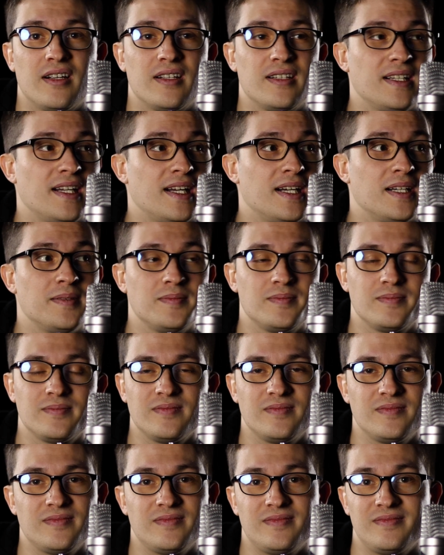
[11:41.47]
Or
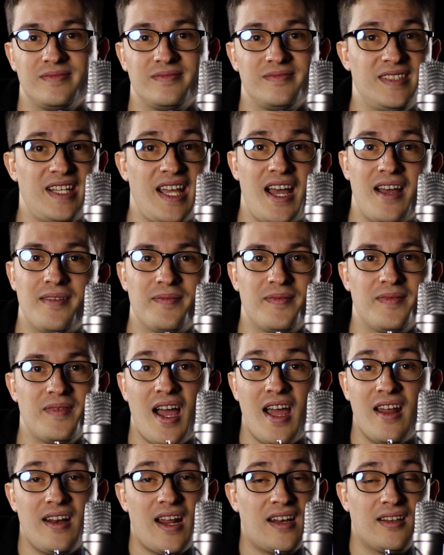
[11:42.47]

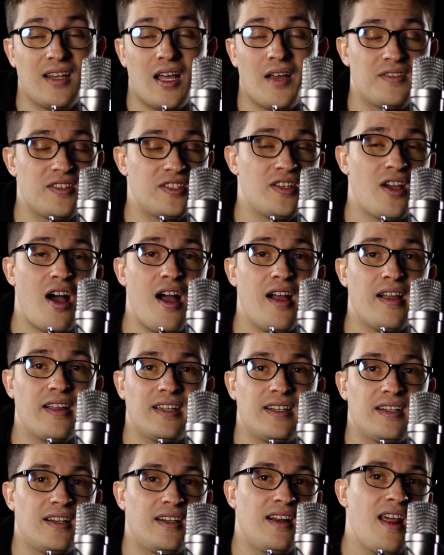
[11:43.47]
I'd love to
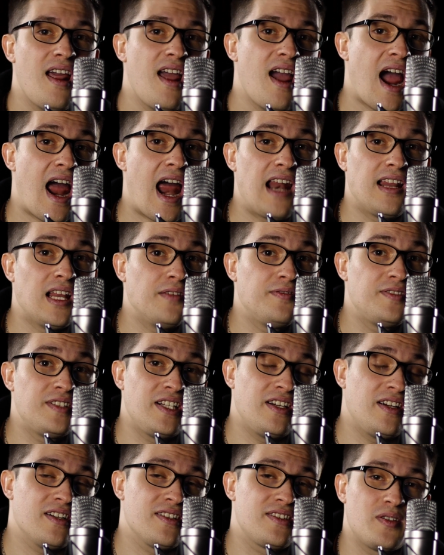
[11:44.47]
talk, and I'd
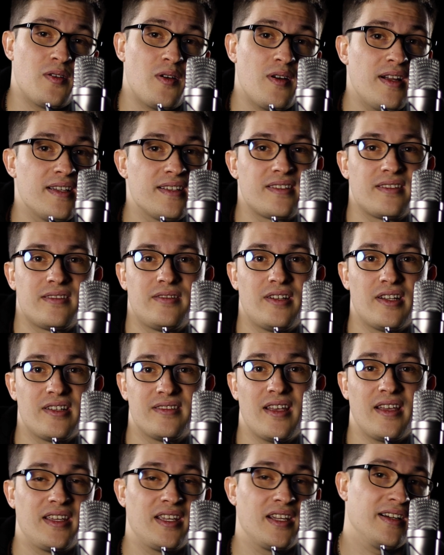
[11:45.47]
love to hear your
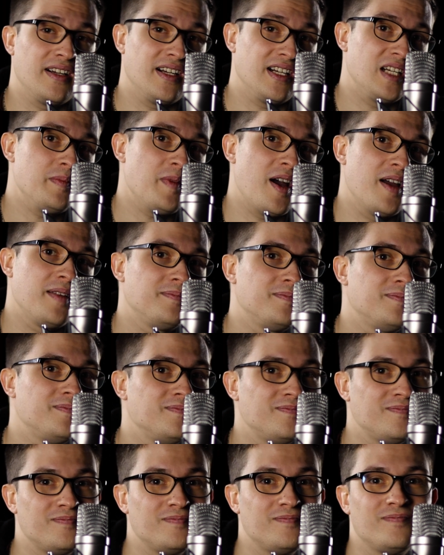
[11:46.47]
stories just like you're hearing
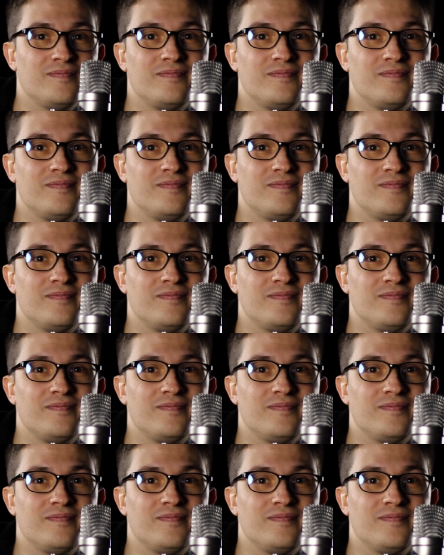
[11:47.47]
mine.